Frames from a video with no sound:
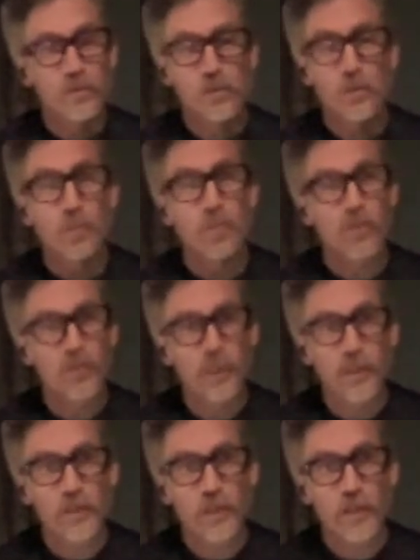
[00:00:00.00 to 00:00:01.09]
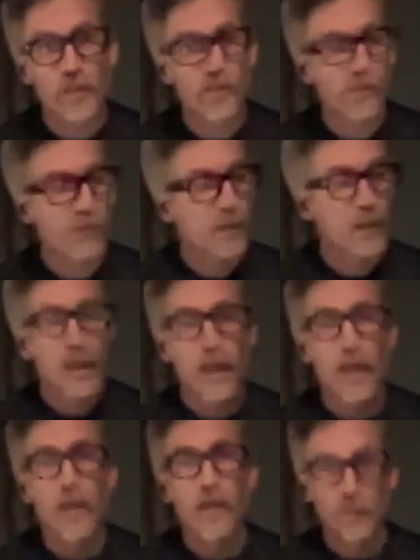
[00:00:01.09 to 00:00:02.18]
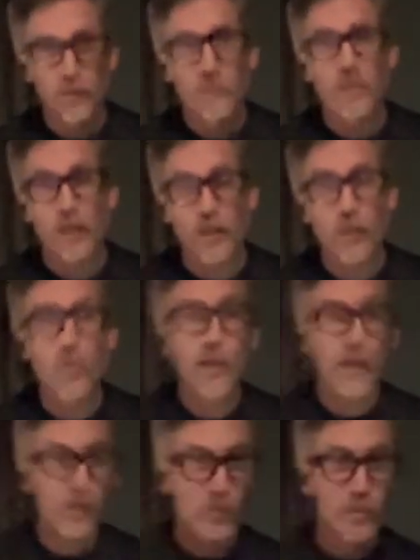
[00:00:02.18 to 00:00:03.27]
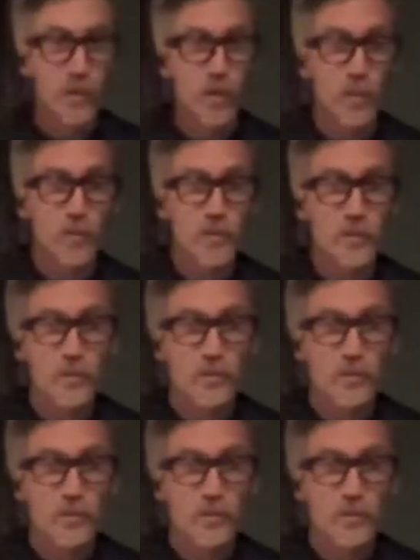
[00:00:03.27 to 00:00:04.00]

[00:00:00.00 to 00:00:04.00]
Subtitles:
super unique stuff, and it was kind of cool, and it was almost